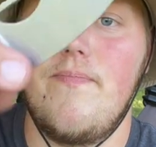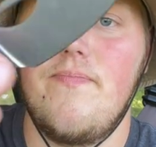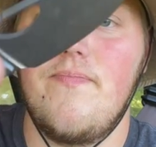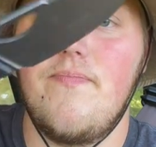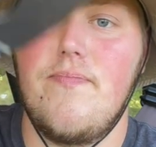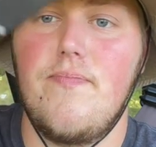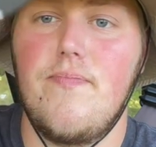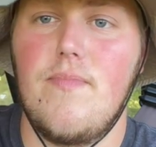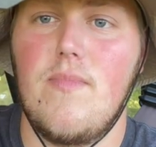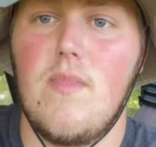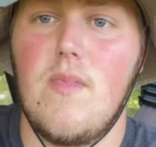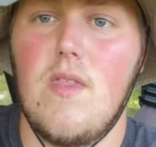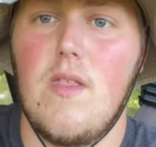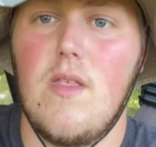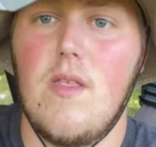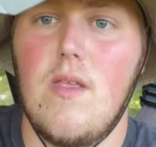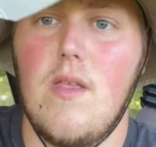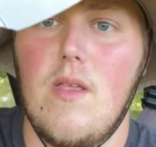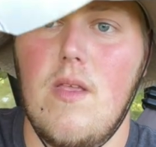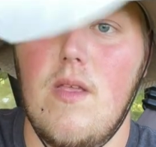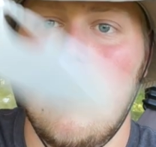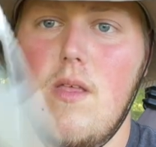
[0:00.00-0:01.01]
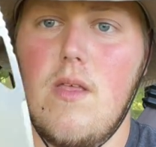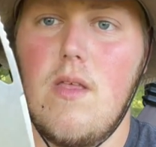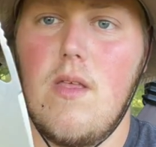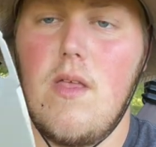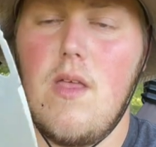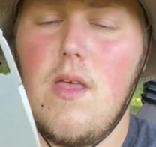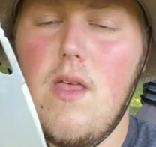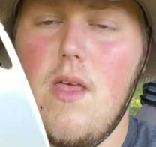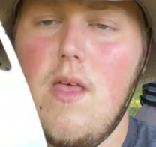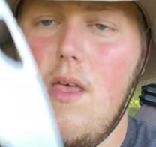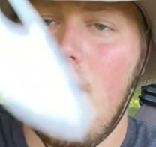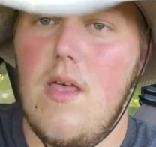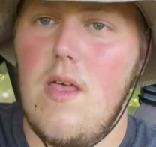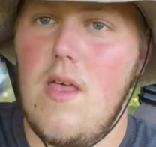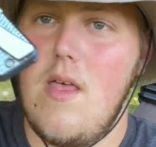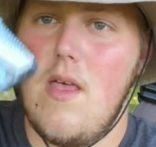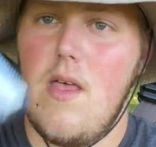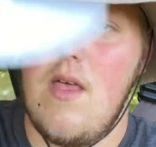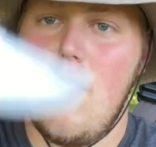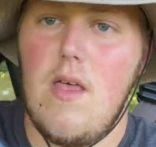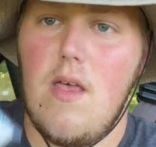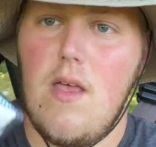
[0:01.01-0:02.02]

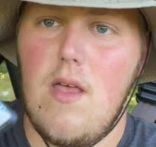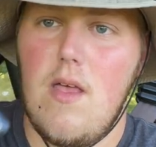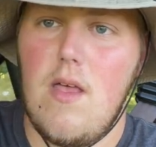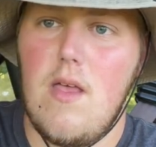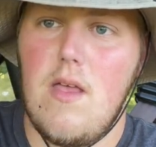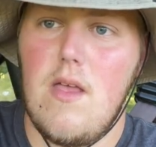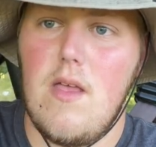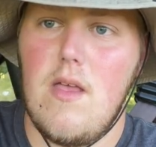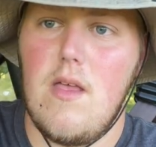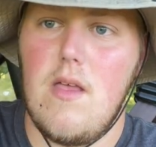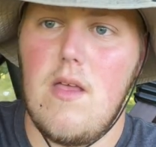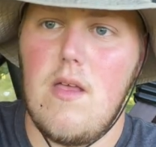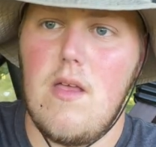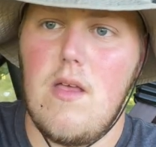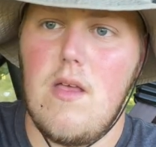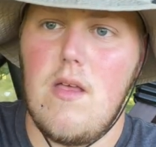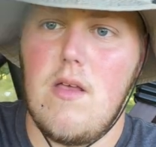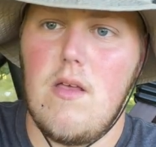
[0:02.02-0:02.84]
Nothing is said.